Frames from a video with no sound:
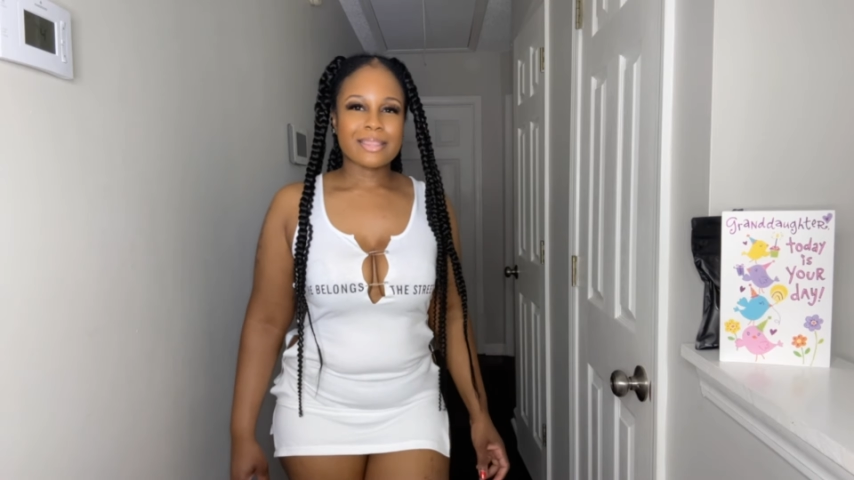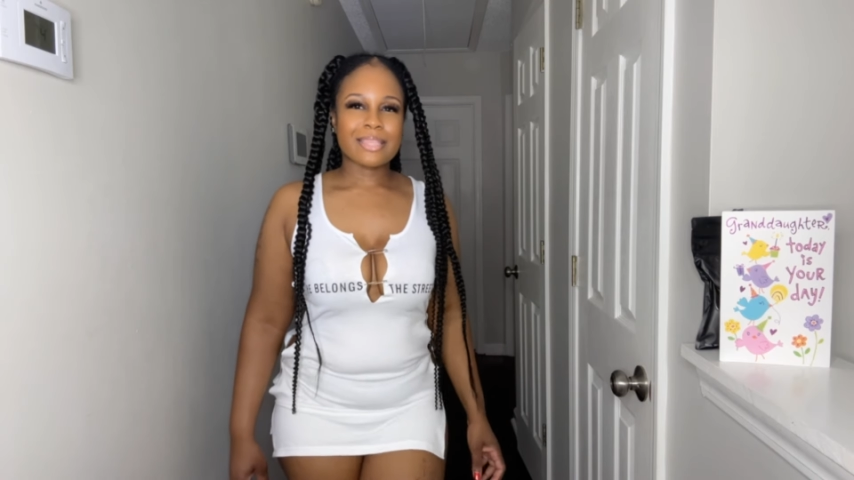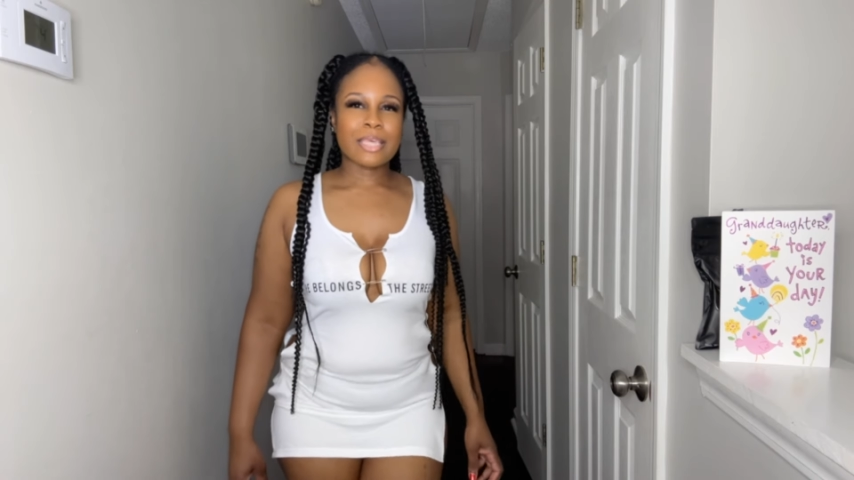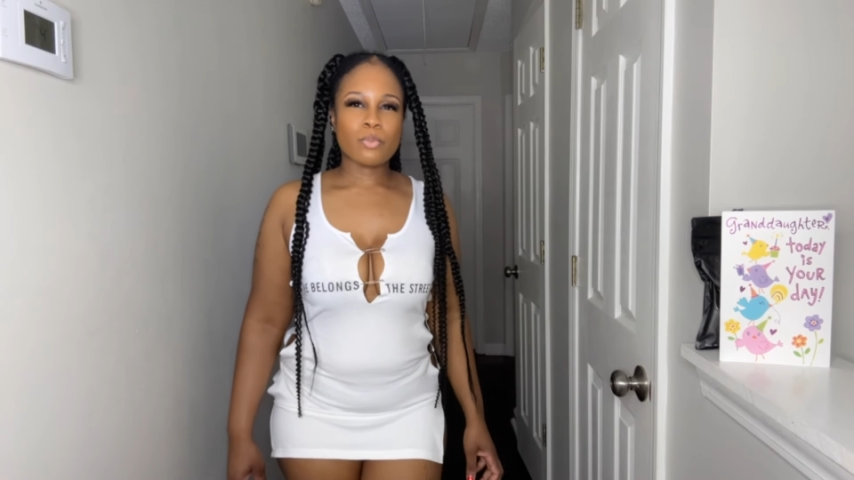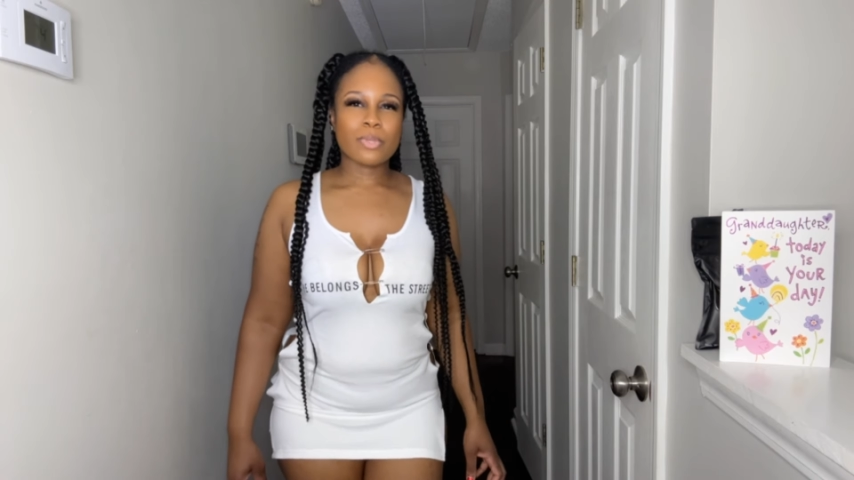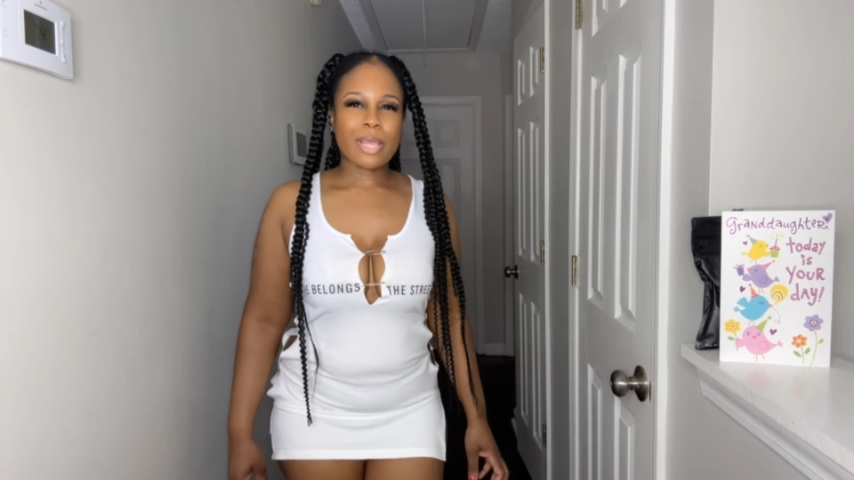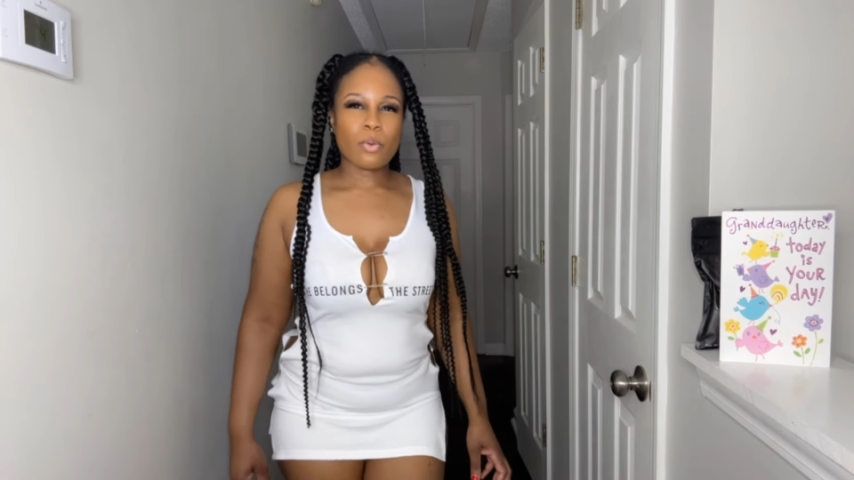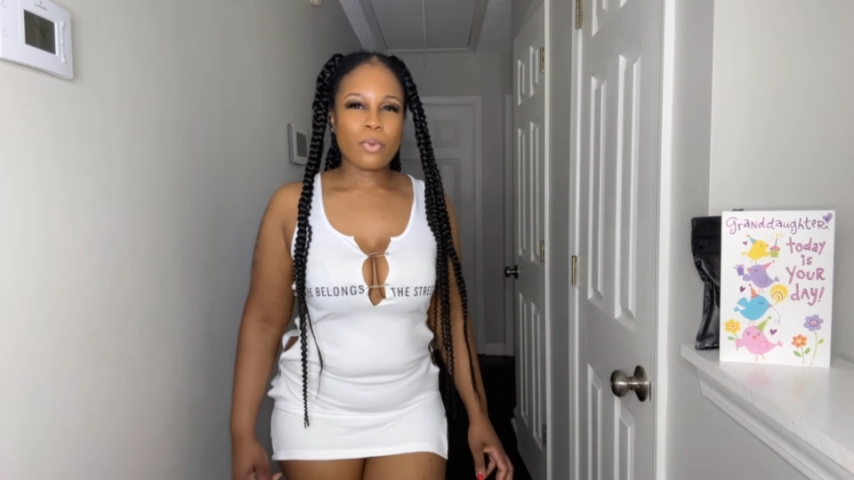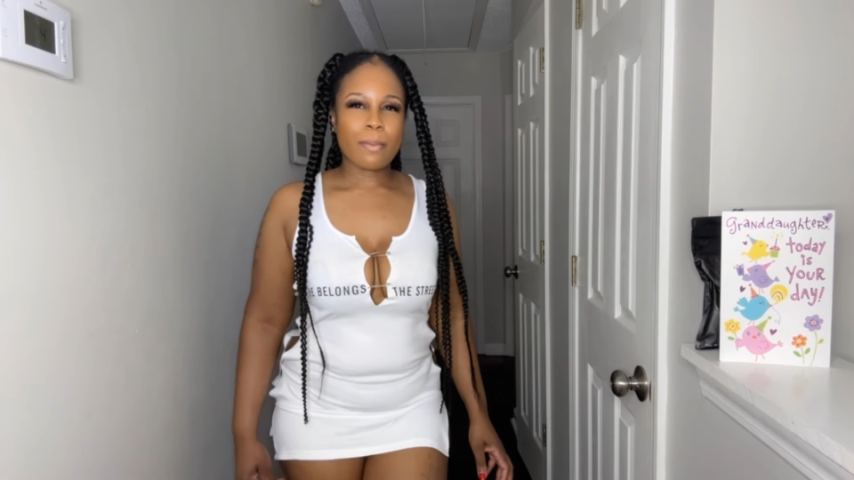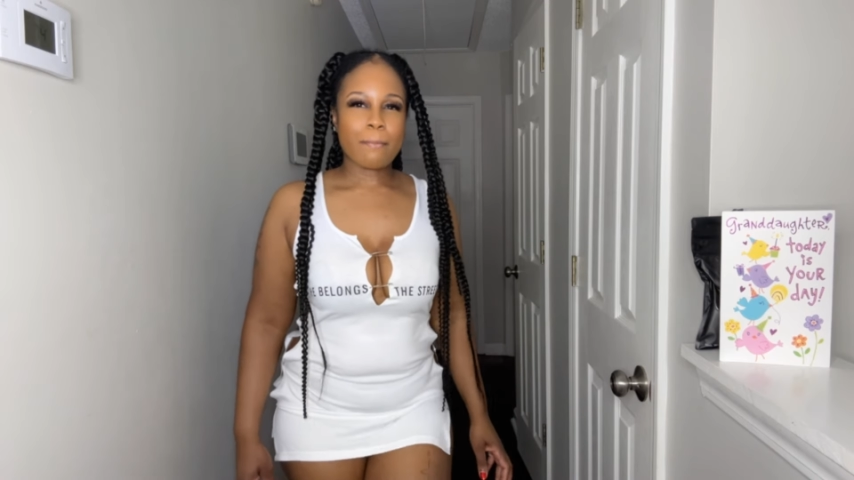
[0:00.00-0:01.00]
think when I
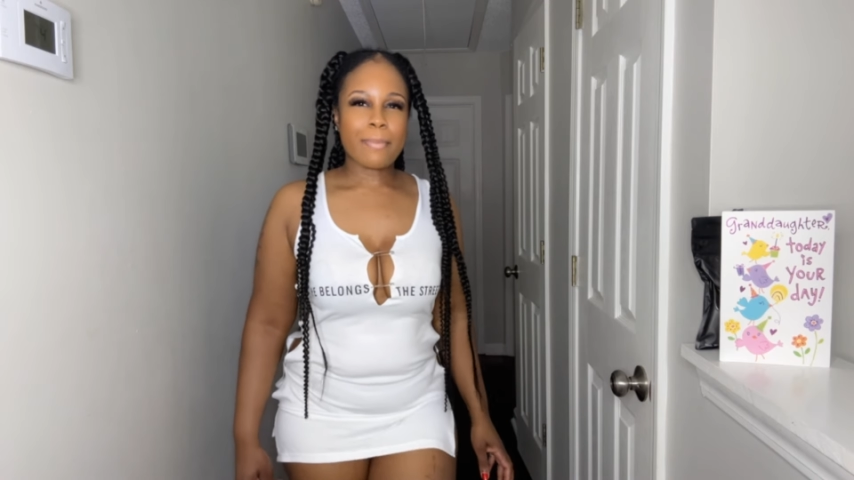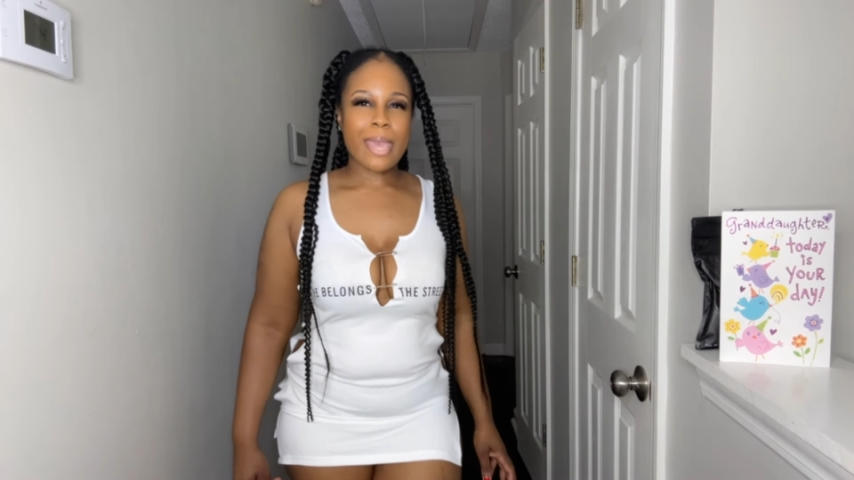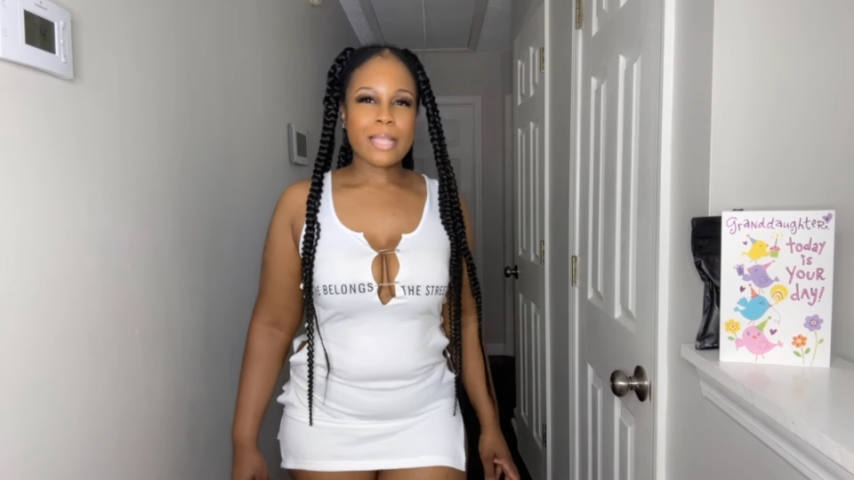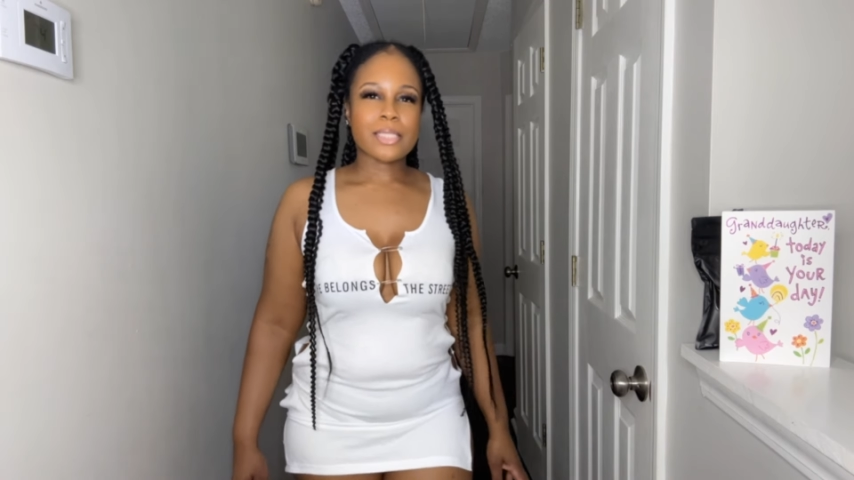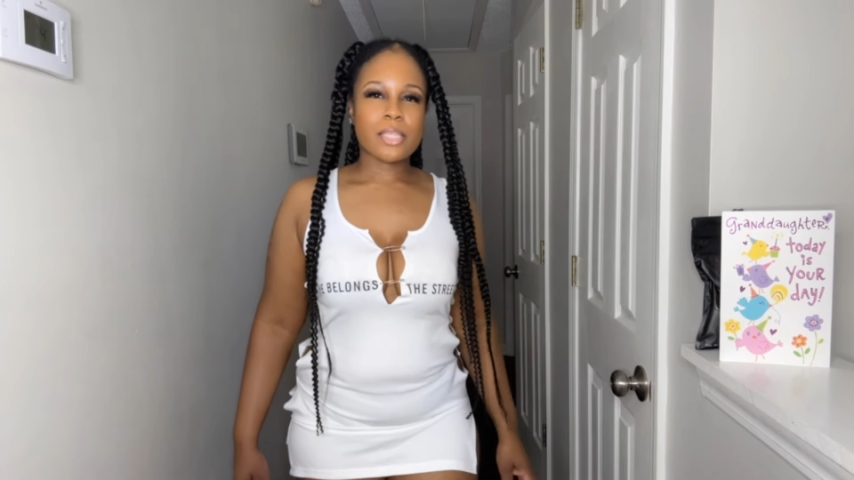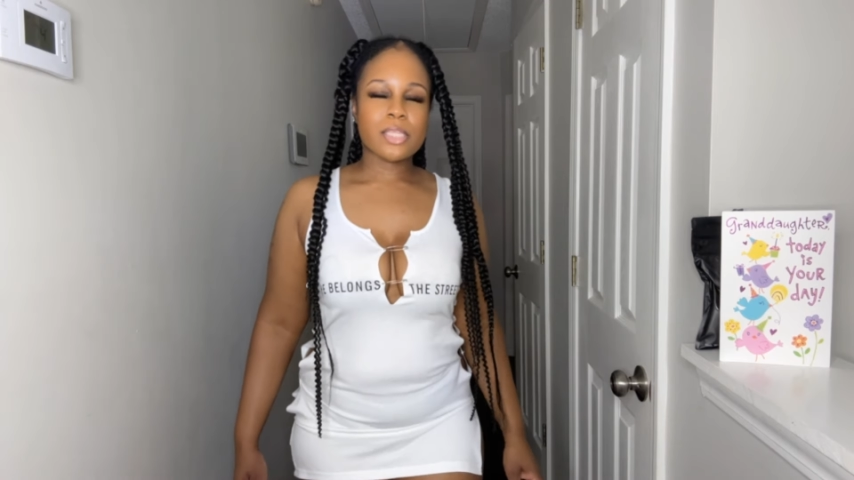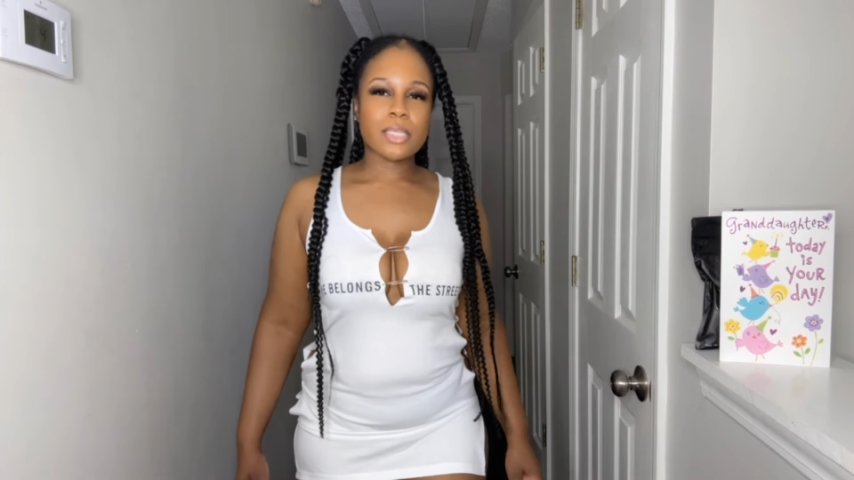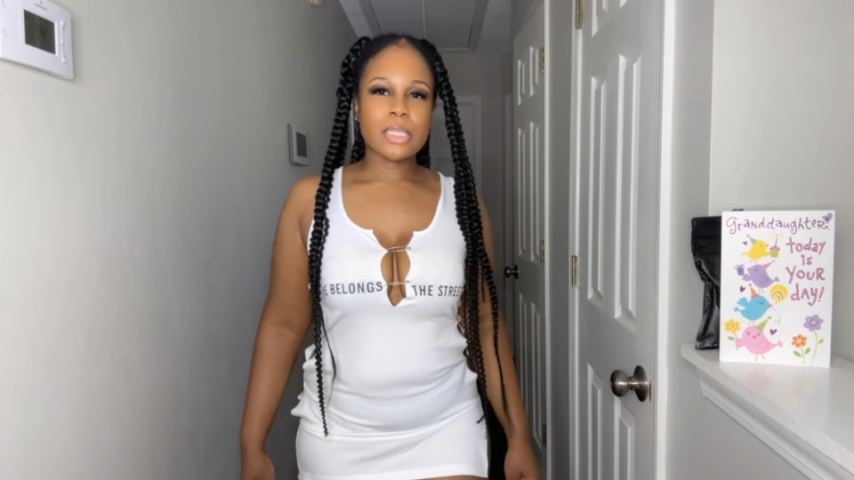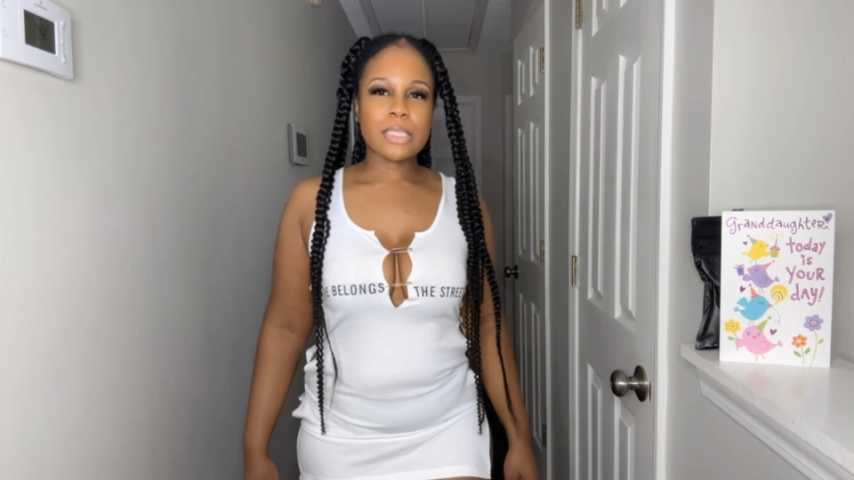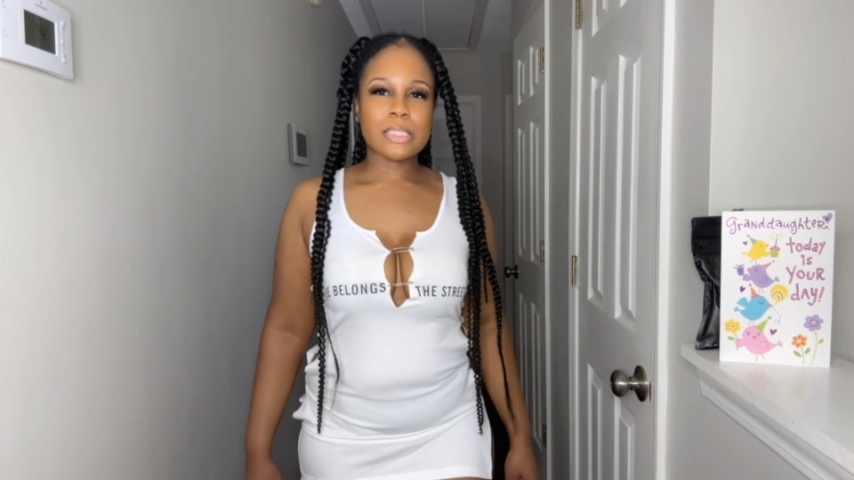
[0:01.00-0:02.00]
went back to
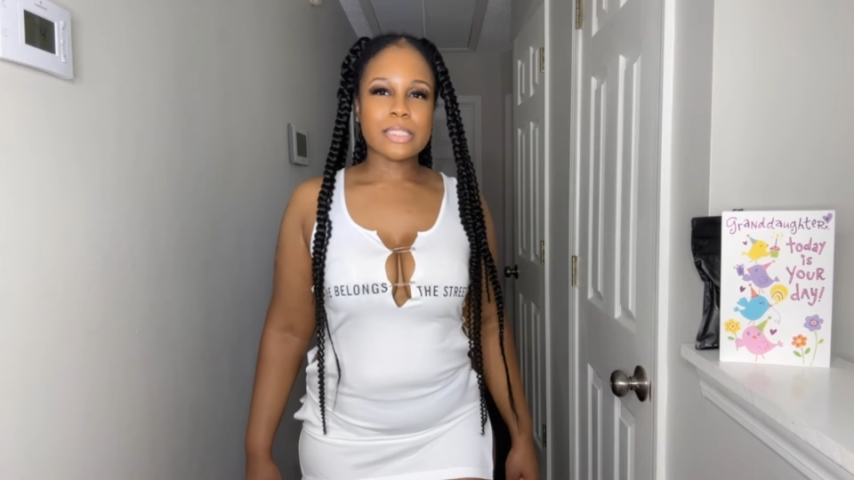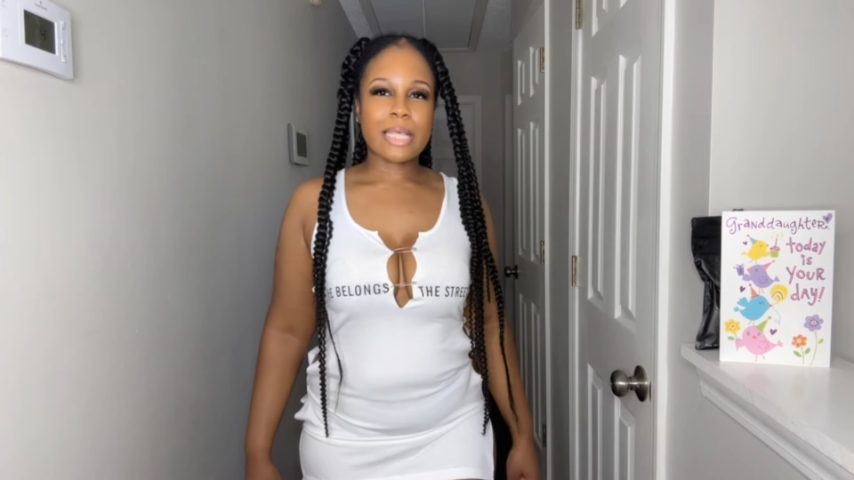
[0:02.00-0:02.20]
this,